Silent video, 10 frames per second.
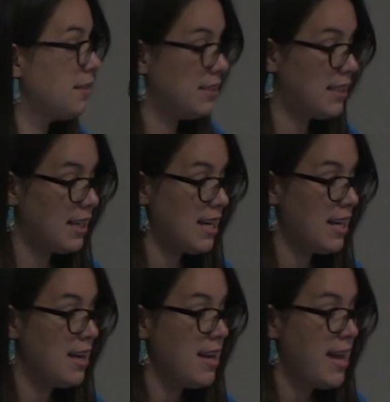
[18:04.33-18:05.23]
of
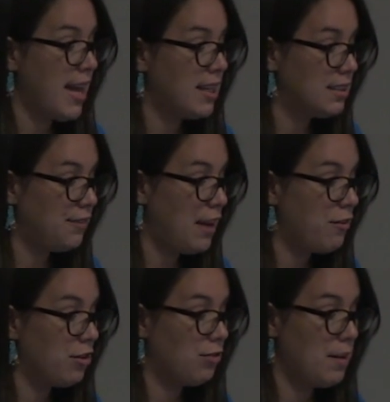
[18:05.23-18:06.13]
study, and its
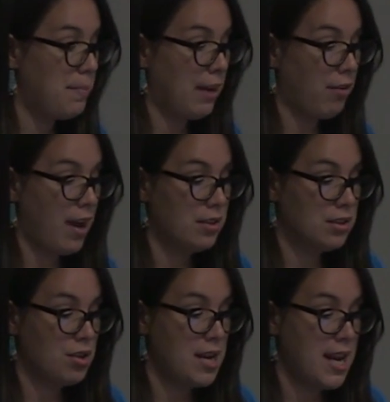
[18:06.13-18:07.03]
favored reaping grounds
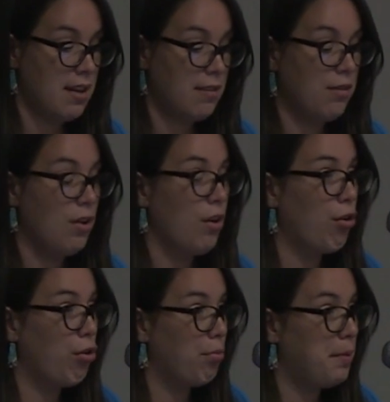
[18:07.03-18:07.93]
are native,
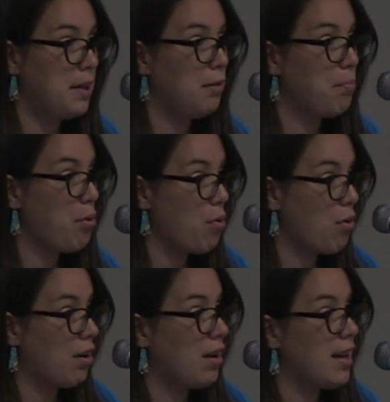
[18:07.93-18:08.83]
urban,
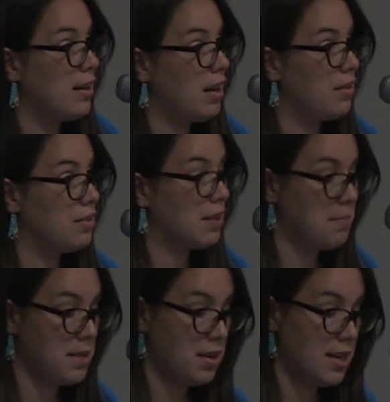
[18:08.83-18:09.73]
poor, and othered
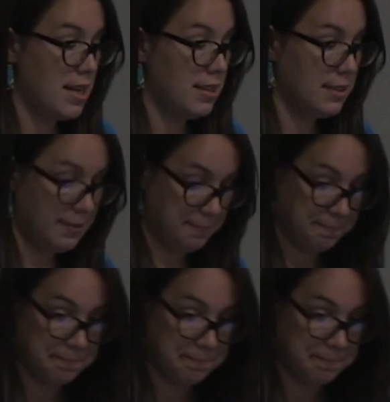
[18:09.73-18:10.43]
communities.